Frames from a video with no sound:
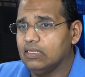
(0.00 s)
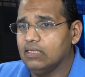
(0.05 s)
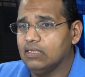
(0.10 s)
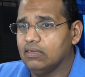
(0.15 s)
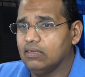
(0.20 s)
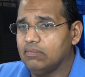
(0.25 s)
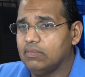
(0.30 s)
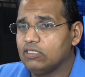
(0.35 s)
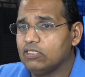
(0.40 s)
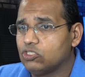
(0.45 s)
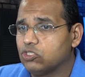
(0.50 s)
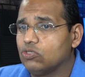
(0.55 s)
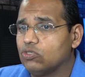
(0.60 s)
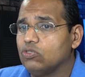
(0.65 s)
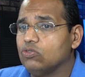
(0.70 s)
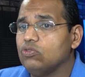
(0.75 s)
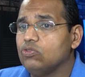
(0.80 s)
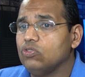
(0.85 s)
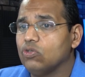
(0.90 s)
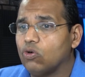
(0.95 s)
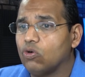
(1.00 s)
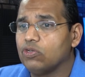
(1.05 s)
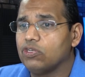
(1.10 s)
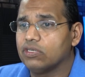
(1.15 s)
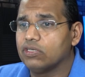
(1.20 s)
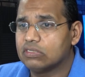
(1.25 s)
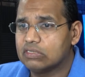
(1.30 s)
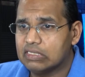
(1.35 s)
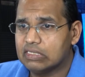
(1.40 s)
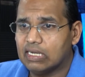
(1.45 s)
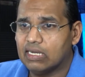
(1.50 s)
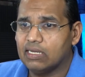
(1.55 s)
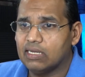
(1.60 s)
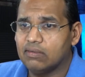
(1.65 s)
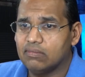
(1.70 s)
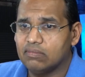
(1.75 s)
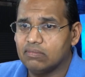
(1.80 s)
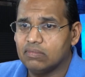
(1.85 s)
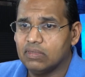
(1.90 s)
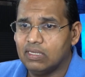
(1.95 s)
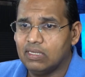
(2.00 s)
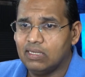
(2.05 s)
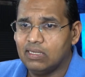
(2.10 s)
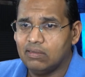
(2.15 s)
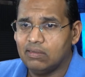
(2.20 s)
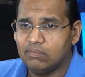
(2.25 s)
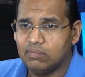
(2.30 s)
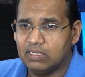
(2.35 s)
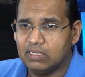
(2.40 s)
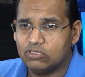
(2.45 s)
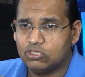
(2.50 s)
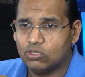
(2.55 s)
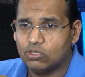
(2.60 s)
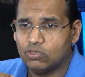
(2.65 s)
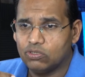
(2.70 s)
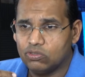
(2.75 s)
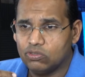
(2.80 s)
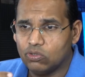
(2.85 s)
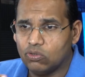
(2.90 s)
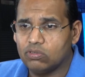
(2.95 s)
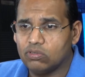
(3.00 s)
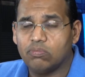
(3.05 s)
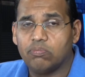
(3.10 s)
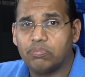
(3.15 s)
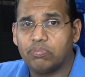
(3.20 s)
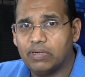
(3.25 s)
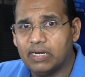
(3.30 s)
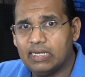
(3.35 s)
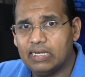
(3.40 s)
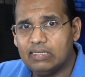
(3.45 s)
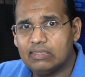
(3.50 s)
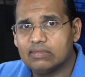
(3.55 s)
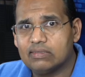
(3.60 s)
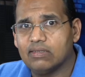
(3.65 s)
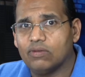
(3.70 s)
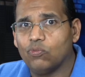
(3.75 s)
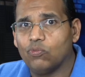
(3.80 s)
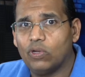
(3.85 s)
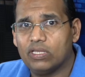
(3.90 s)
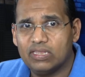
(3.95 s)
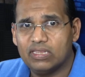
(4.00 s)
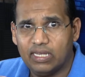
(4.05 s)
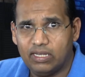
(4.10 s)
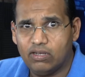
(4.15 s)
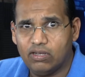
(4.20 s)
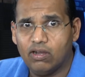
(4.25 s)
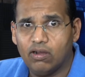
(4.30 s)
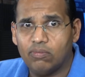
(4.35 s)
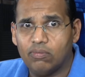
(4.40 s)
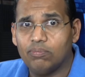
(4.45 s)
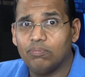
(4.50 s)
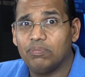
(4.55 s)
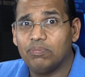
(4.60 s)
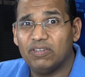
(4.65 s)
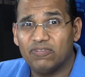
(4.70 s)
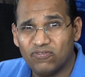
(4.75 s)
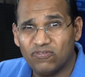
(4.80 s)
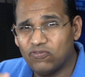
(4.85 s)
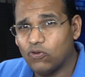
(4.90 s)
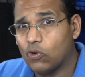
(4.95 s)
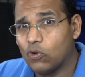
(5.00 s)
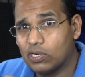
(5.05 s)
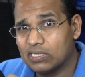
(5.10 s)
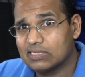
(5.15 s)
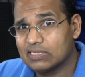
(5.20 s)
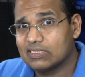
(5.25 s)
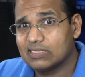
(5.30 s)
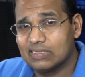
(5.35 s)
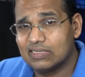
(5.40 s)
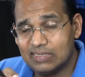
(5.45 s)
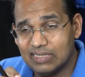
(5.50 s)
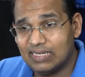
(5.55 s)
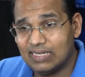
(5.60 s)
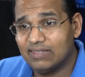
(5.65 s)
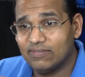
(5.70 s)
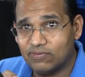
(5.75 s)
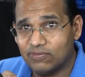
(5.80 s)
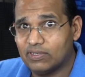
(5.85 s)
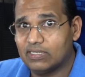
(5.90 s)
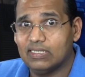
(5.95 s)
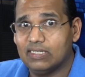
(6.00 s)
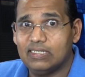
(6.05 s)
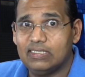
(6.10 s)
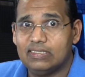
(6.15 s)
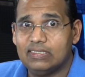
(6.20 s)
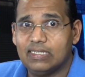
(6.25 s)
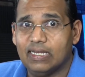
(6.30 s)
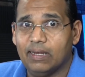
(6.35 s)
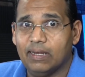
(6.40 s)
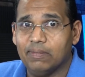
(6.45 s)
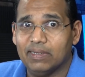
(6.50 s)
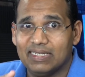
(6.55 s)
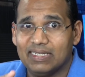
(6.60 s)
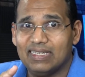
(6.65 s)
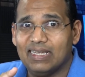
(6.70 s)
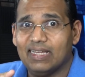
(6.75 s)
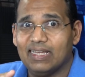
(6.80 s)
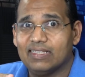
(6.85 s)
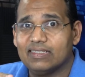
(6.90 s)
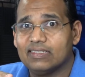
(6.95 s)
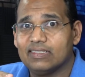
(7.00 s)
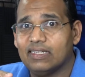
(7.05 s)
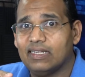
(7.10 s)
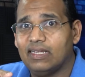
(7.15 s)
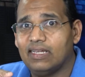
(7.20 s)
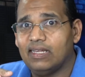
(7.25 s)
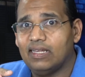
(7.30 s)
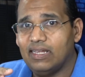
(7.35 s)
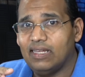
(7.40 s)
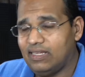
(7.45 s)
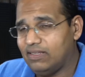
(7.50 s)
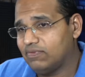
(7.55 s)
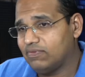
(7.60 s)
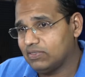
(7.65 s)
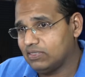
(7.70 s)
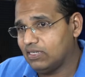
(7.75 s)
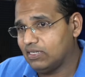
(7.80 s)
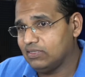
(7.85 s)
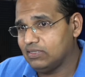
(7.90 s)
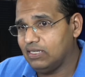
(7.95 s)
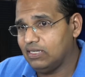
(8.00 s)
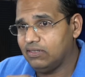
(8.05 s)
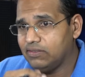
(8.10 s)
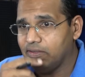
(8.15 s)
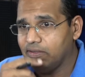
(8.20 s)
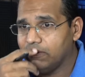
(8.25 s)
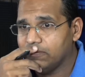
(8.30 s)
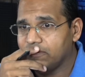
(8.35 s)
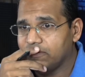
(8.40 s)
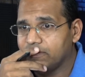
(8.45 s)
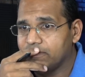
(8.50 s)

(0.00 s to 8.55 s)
Make sure you know your time. Make sure you know the breaks and when they come before sitting for the exam. I can't emphasize that enough.